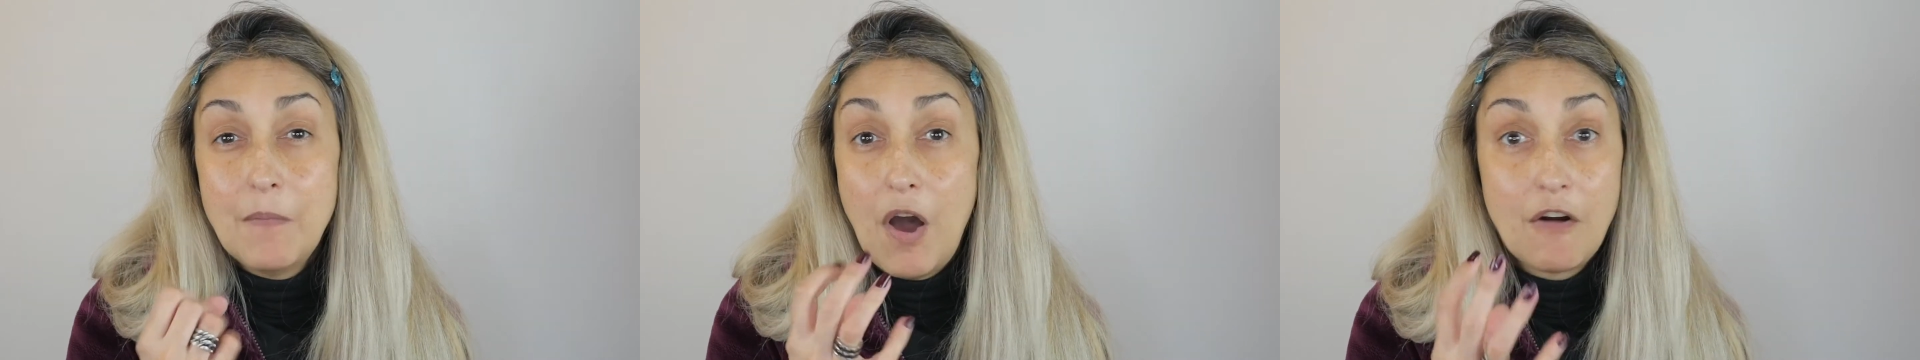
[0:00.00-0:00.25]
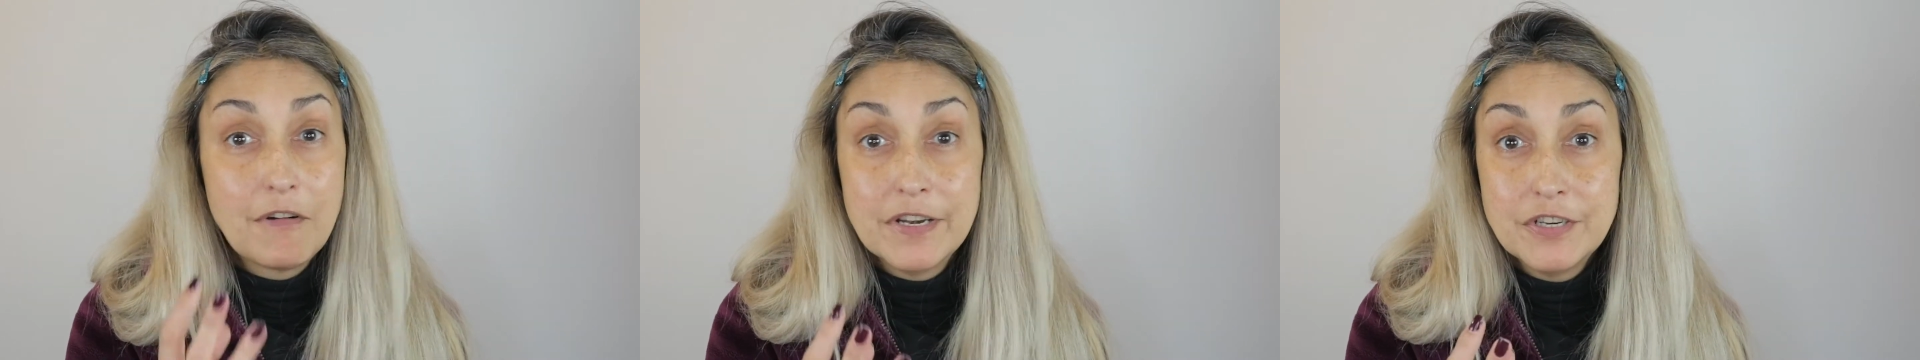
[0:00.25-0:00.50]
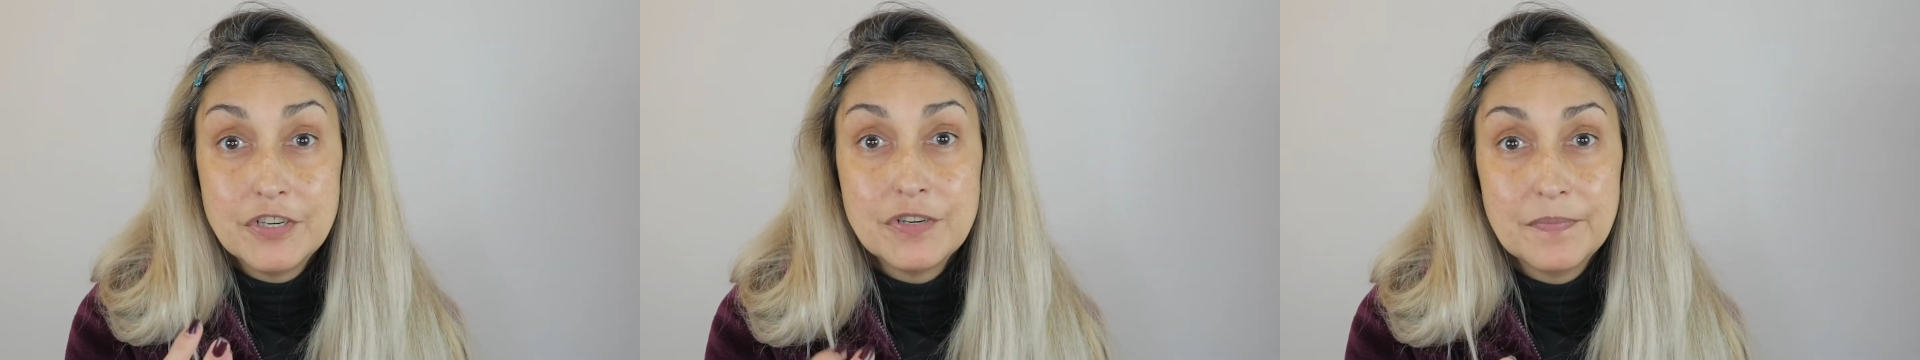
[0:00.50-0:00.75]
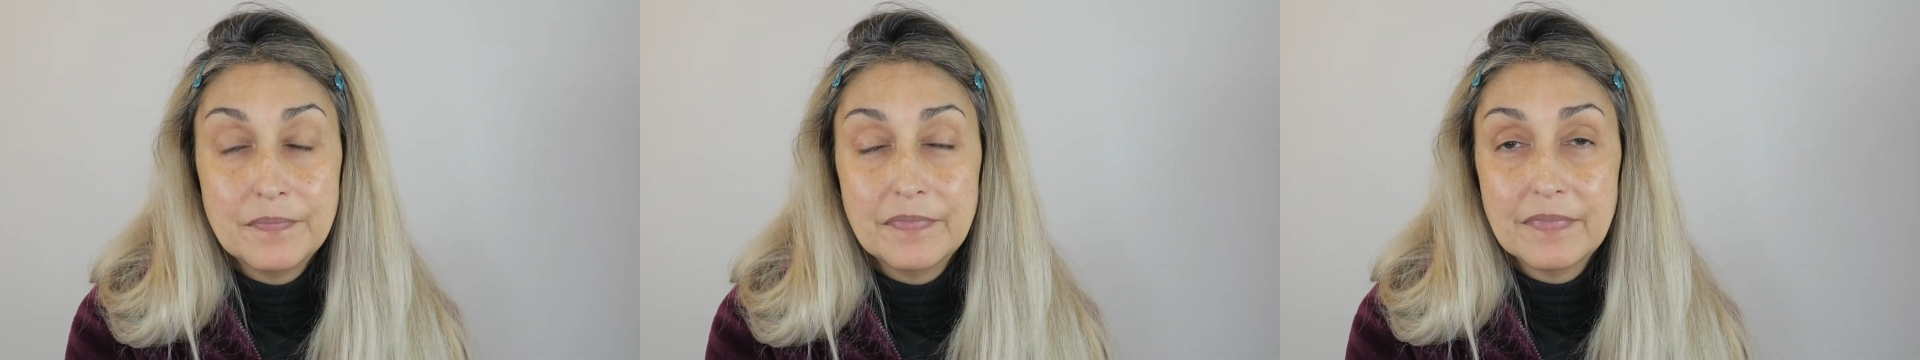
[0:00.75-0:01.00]

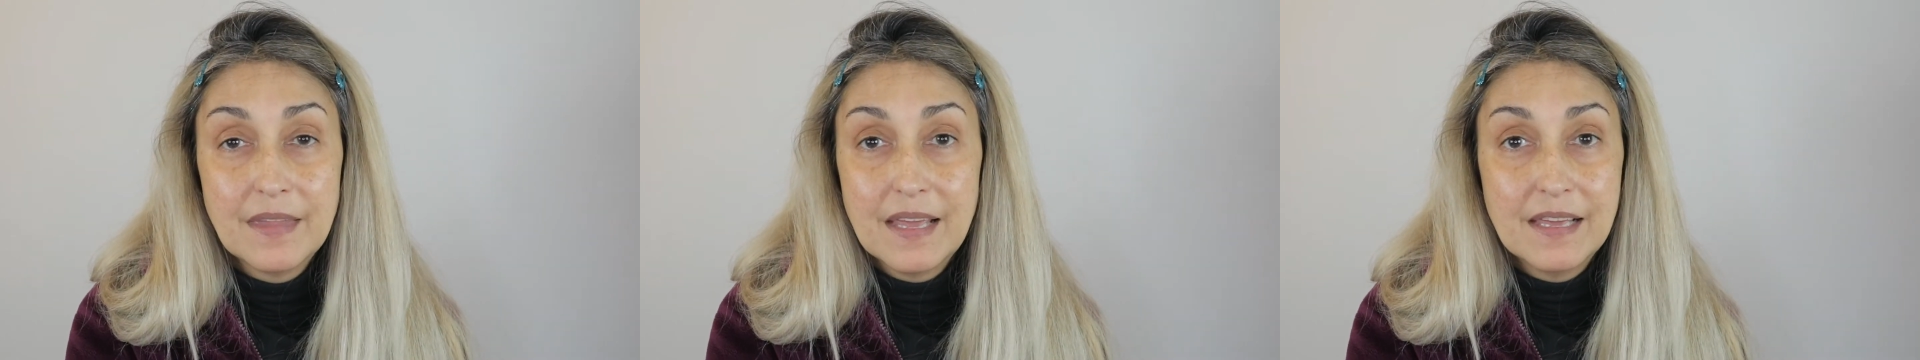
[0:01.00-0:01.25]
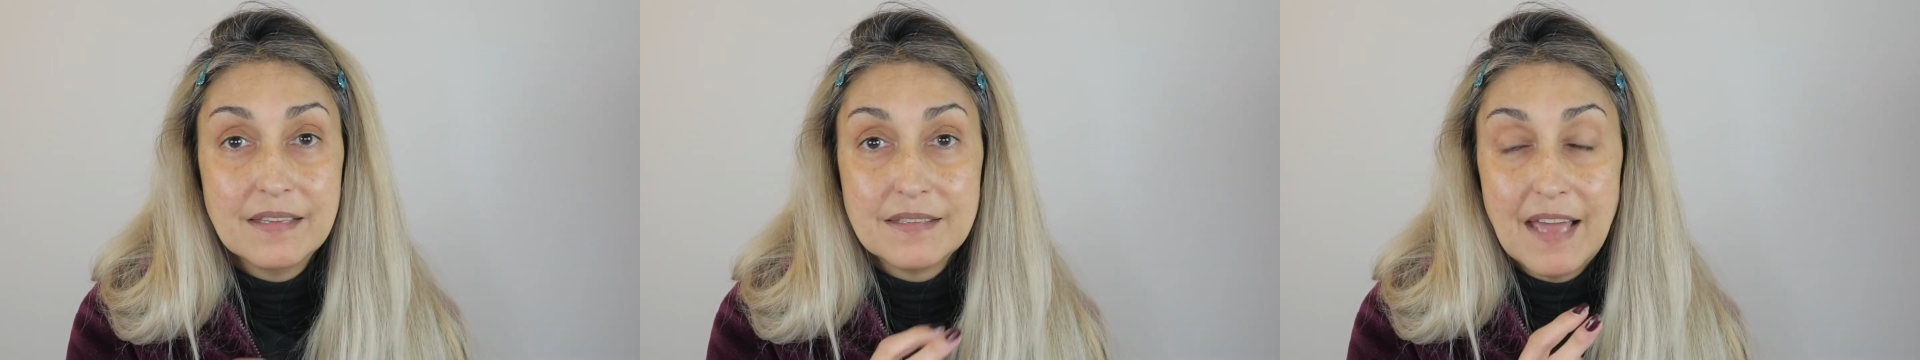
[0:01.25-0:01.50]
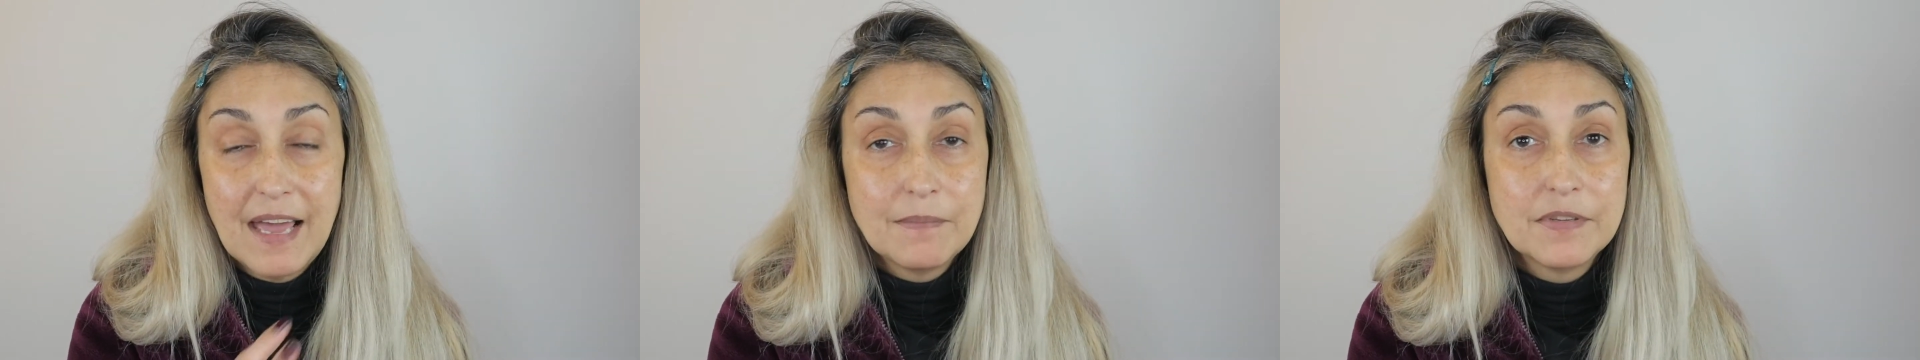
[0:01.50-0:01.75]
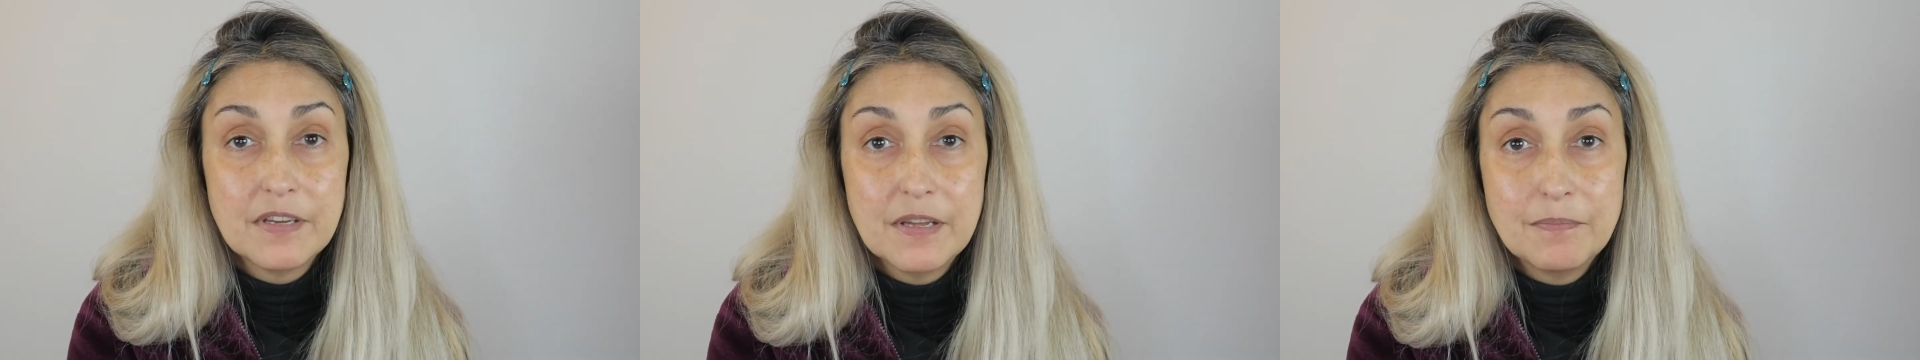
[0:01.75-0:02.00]
orange is
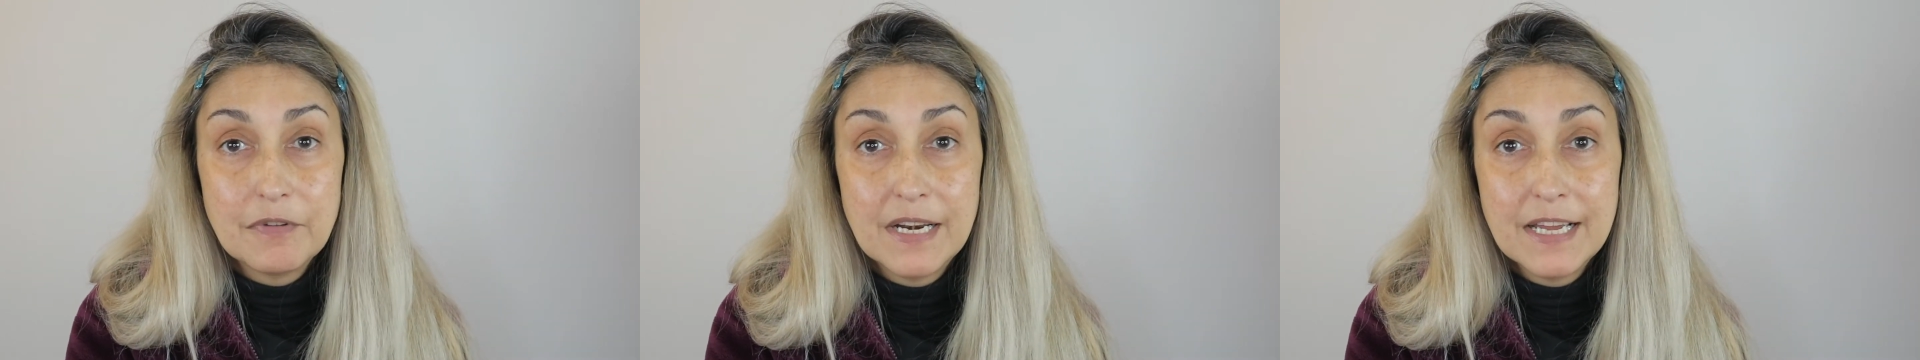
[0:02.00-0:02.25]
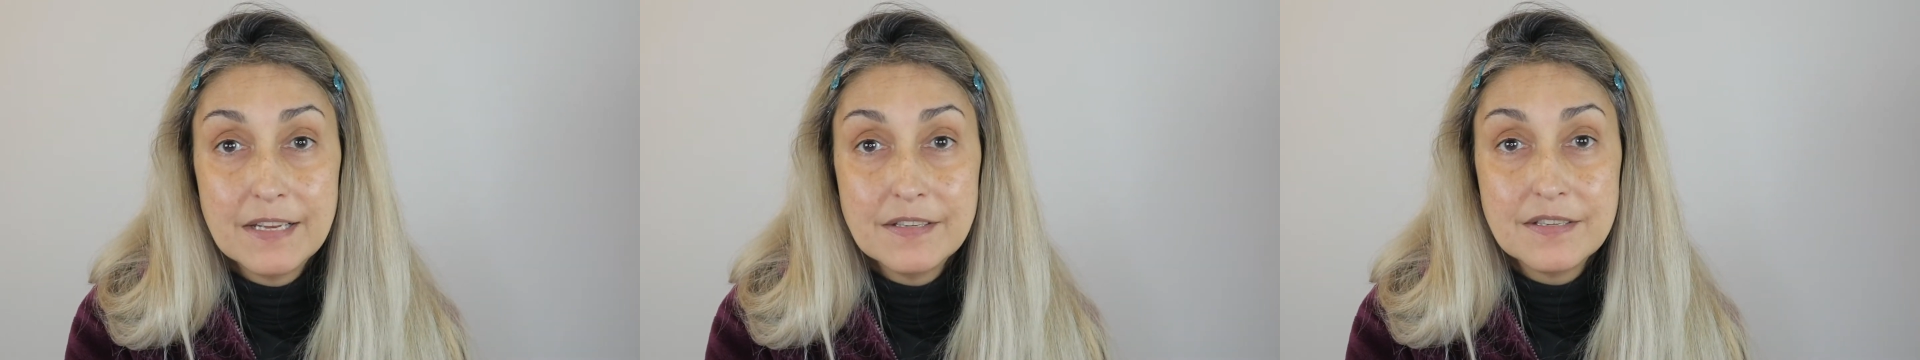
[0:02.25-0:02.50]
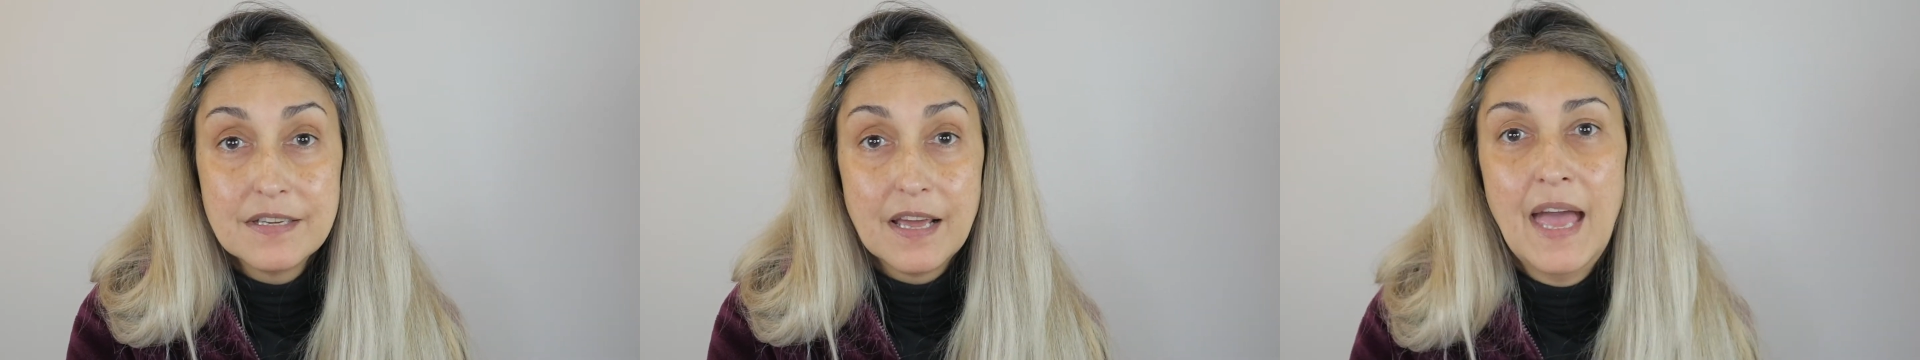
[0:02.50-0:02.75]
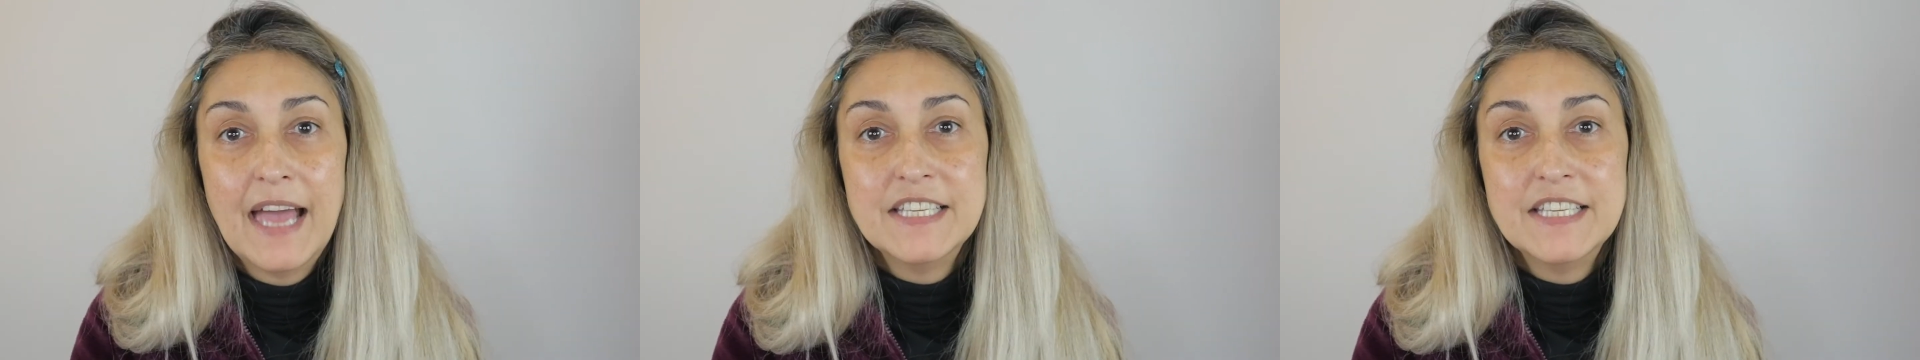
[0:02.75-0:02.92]
absolutely brilliant,